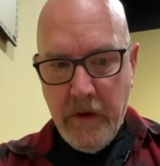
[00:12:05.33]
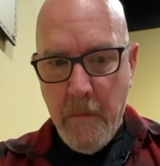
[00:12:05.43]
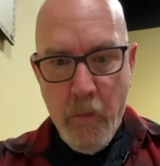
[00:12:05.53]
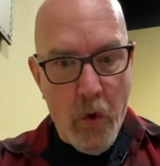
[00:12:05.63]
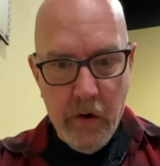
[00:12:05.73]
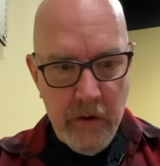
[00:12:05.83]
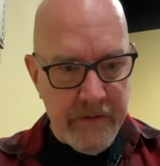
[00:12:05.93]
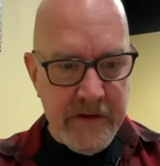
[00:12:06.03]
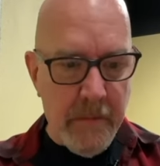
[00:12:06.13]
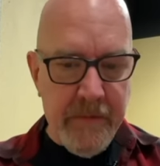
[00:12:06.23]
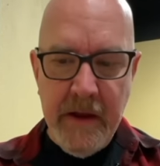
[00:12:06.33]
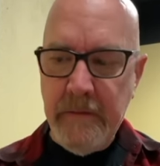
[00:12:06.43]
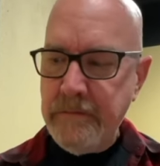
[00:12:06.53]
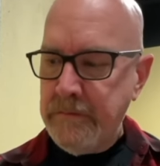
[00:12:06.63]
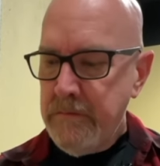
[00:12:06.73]
more of
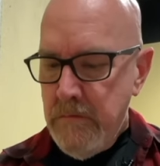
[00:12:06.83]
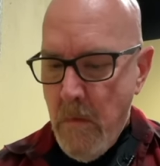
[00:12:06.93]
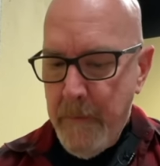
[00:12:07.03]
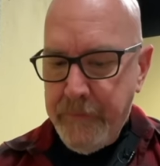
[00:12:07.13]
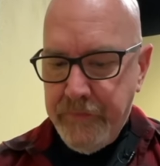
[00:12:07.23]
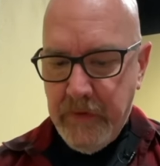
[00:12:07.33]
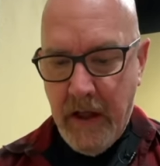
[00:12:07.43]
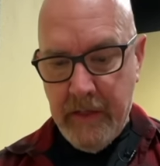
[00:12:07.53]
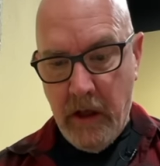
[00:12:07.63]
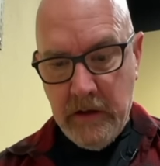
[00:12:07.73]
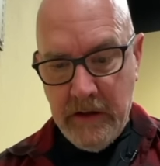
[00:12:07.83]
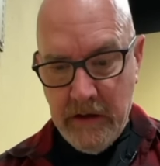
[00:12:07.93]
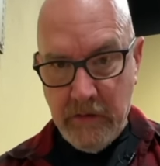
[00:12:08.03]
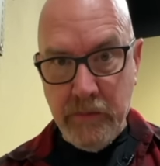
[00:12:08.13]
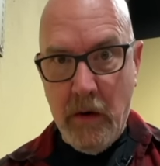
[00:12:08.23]
something. And luckily
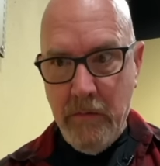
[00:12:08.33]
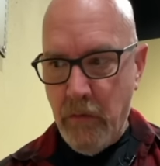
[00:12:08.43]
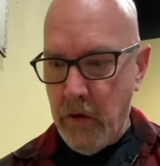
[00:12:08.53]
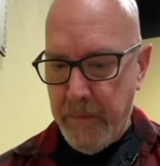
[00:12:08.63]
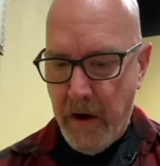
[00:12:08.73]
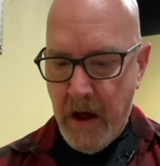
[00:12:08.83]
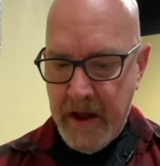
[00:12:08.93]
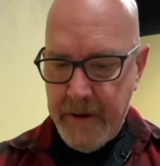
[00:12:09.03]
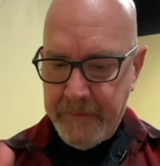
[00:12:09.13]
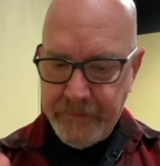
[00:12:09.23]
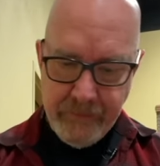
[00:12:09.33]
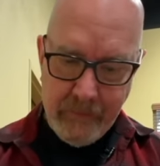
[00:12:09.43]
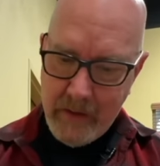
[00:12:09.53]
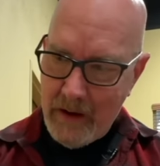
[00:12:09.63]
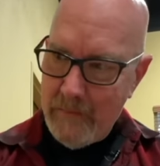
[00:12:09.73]
there was one more pie
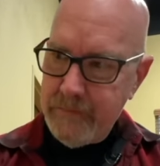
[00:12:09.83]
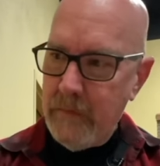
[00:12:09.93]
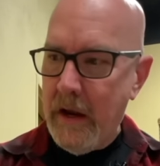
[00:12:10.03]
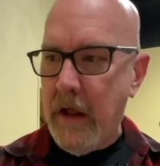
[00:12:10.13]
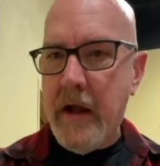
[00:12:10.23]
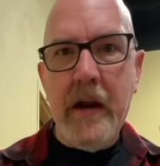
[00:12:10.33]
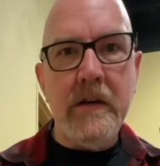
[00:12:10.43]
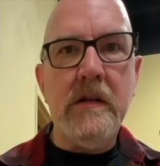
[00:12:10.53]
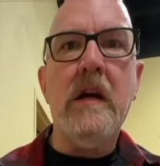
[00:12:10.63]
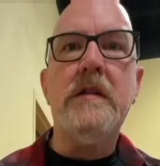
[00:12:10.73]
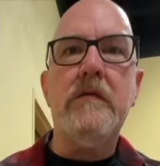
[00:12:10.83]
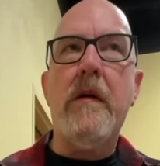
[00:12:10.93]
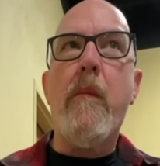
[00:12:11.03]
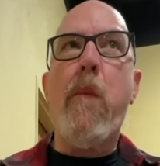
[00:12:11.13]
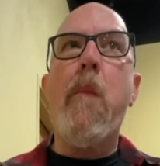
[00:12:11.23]
and I got a slice of
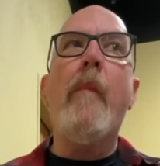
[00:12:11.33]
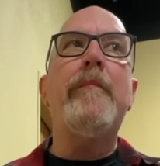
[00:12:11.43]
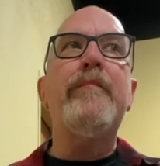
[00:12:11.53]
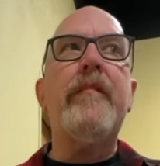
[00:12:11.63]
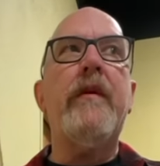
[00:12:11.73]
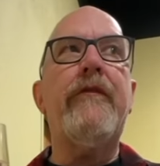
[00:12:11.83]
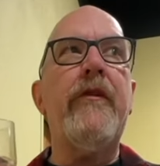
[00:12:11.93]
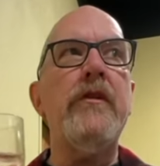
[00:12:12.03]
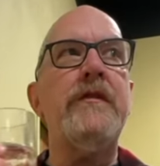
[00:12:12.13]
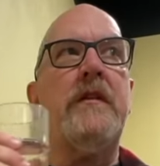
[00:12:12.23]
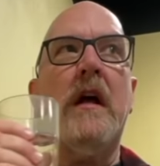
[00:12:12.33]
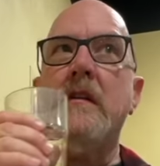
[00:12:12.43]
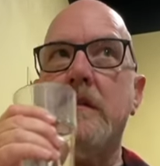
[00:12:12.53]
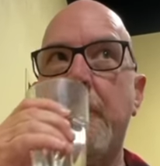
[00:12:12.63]
it. First slice.